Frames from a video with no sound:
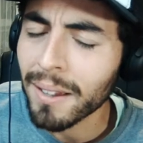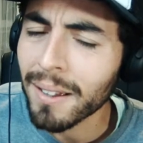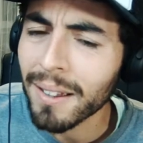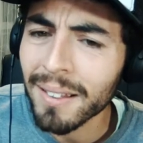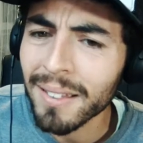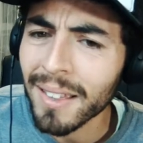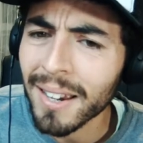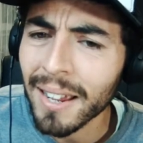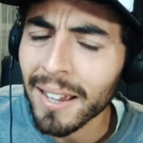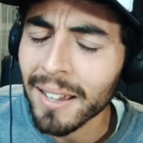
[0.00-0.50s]

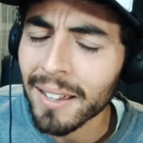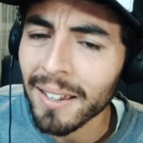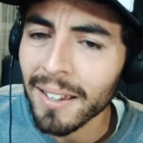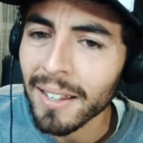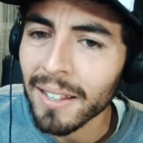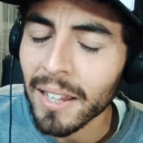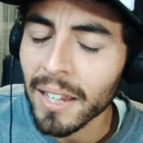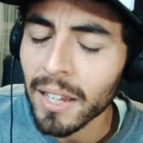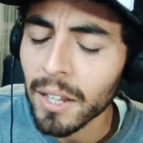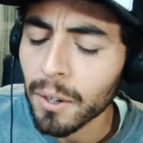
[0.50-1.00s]
then
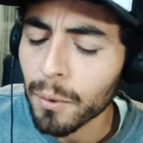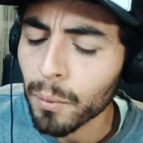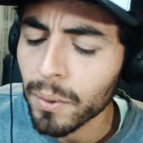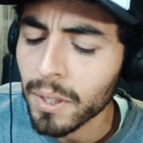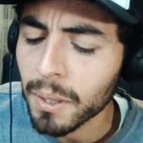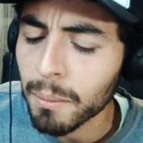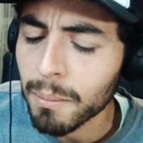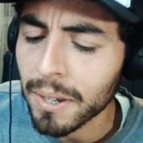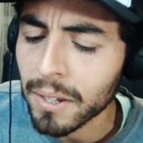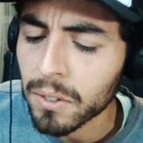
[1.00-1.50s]
and it really
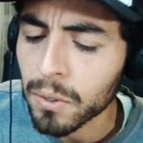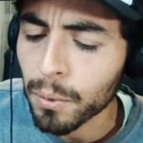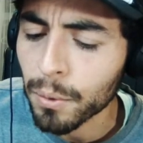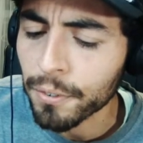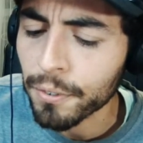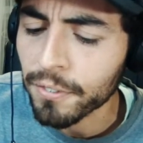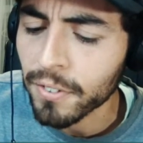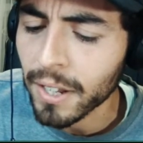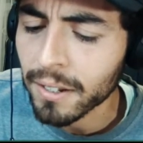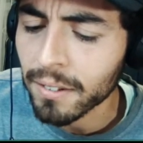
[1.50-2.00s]
makes you
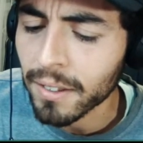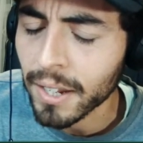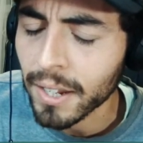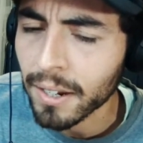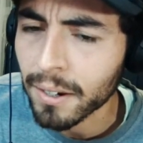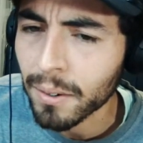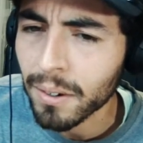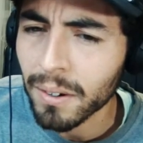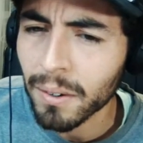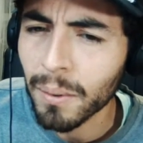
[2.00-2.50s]
reflect, like,
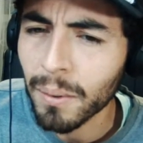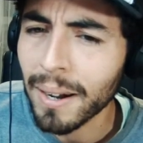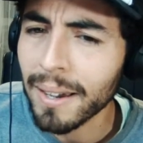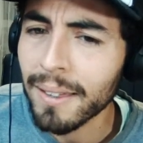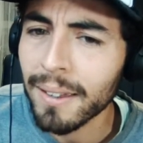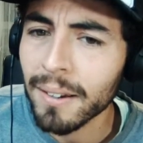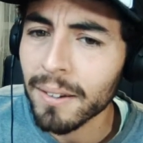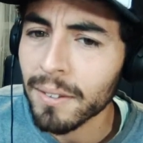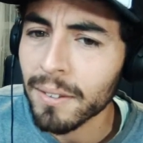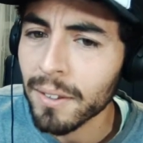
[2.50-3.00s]
why the
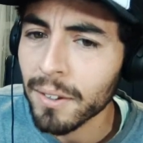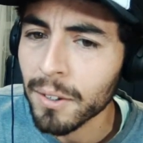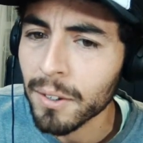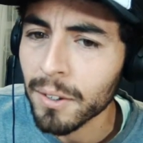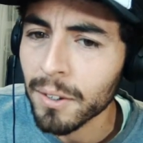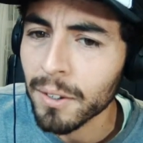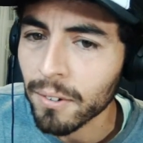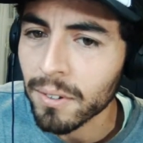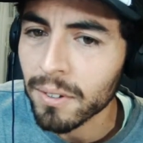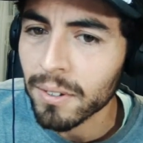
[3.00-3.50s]
hell did you
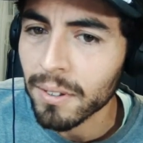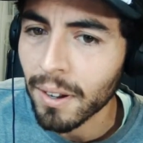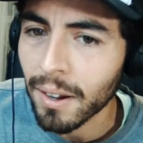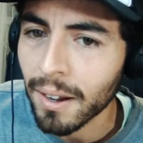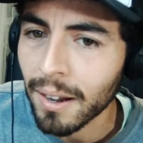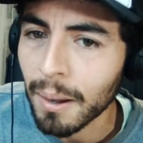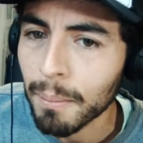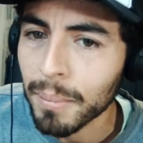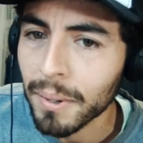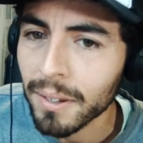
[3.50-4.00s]
ever
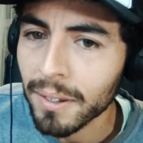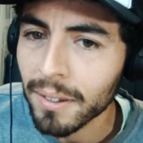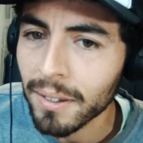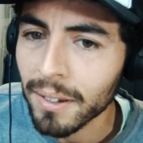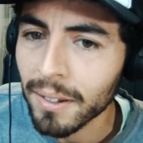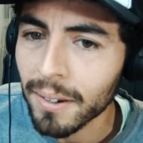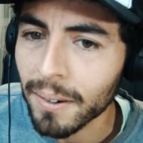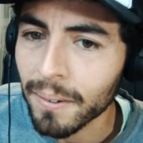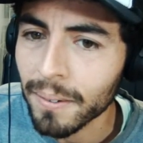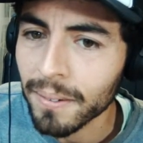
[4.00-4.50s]
stop? You
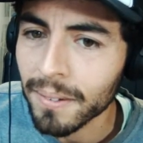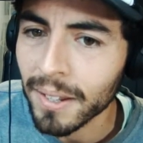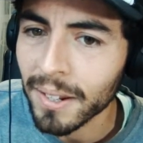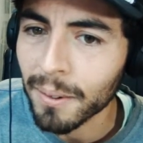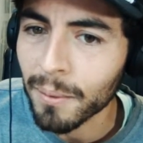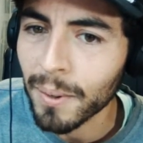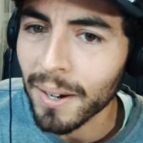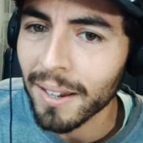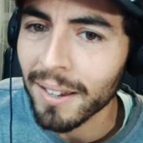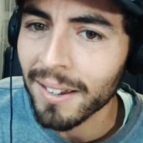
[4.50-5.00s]
know, like
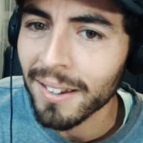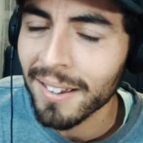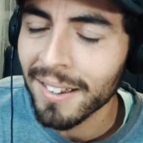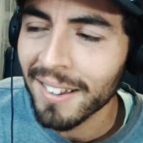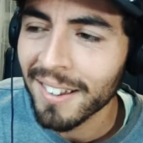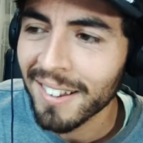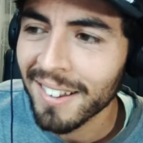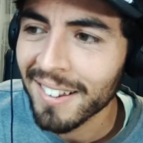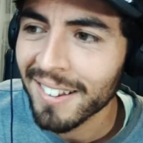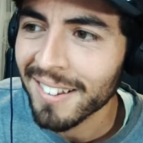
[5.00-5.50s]
why,
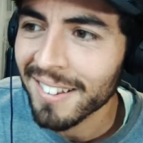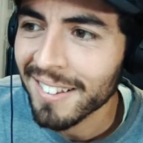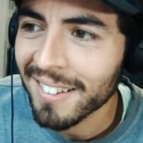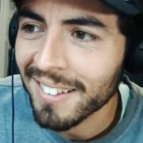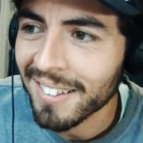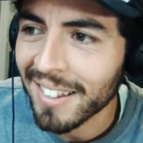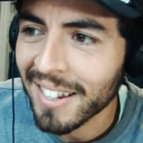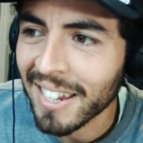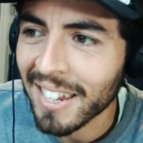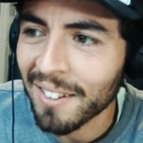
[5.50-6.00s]

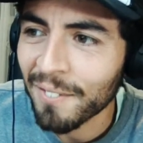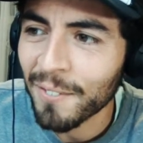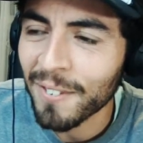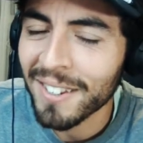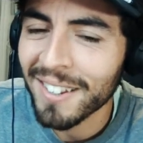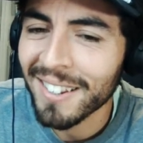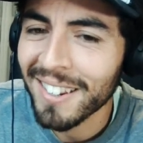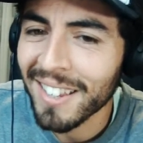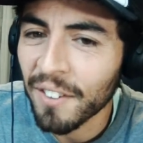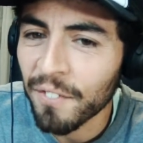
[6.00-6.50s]
like if
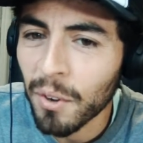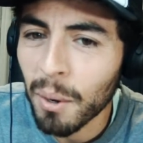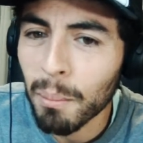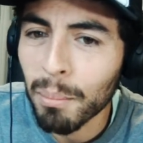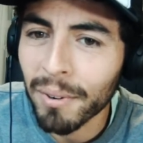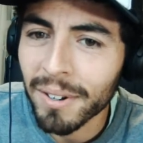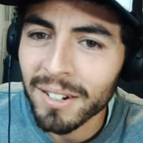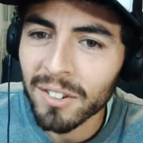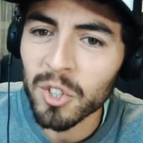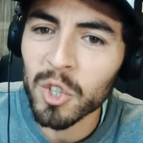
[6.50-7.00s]
it
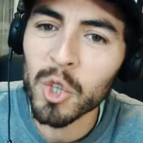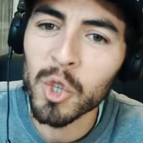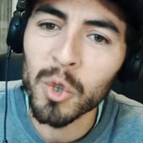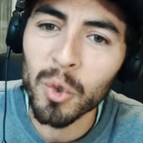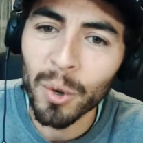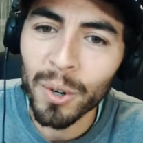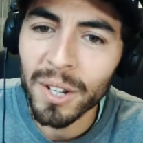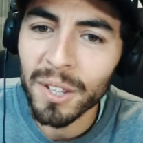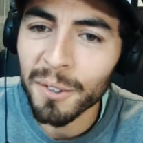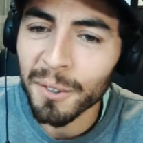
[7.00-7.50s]
brings
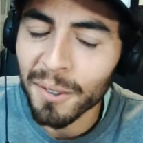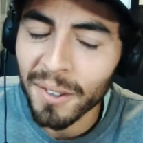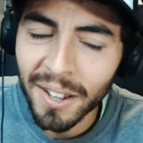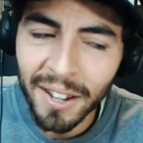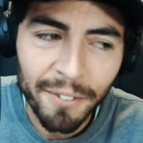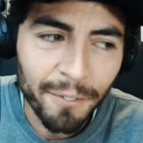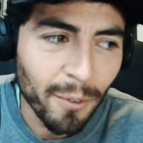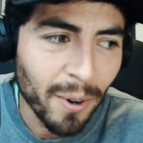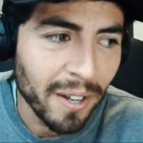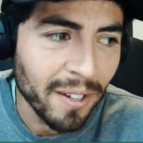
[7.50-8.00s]
joy to your
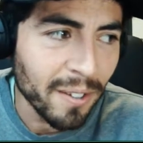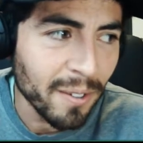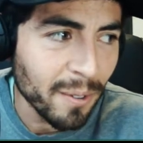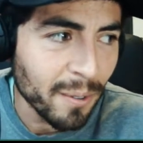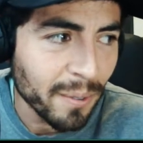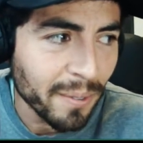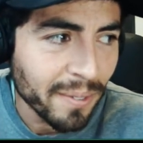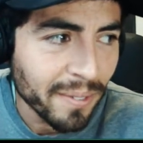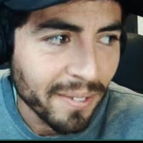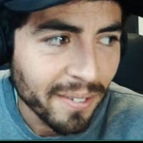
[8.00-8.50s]
life, why
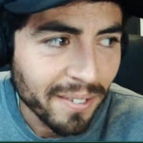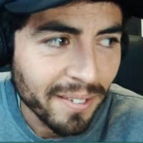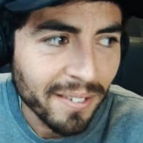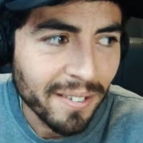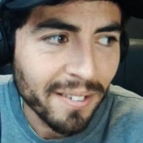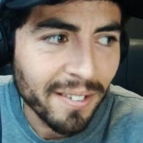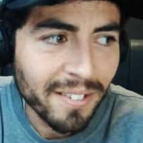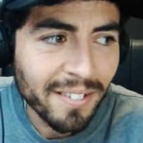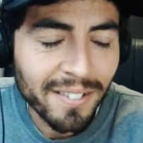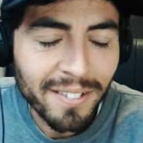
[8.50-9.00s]

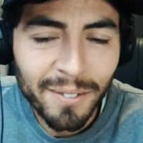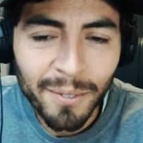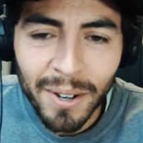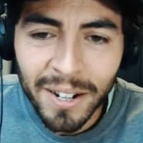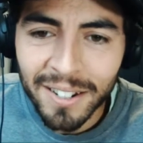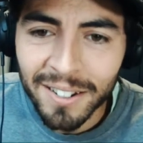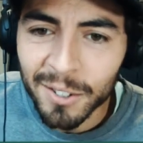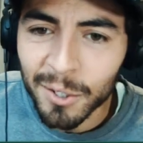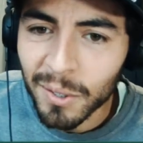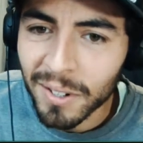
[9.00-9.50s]

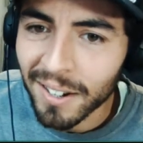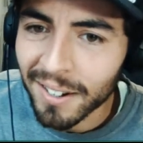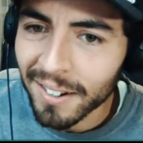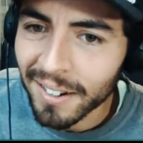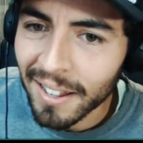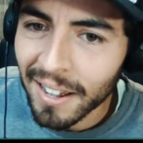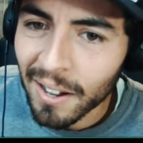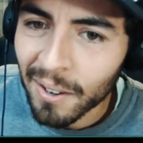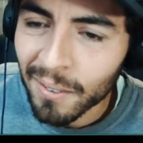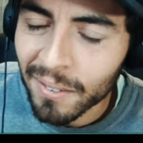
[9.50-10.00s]
did you cut it
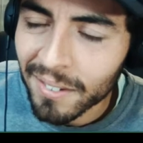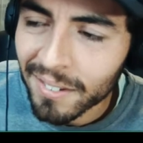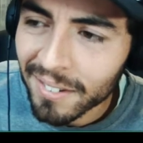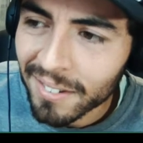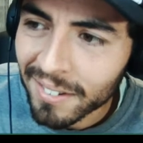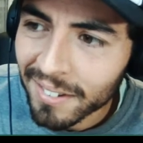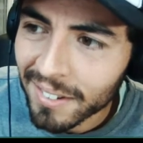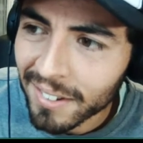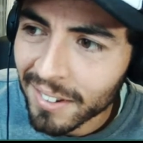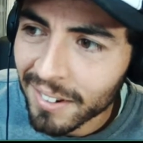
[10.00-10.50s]
out?
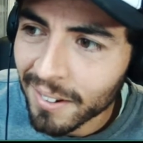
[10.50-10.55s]
You know?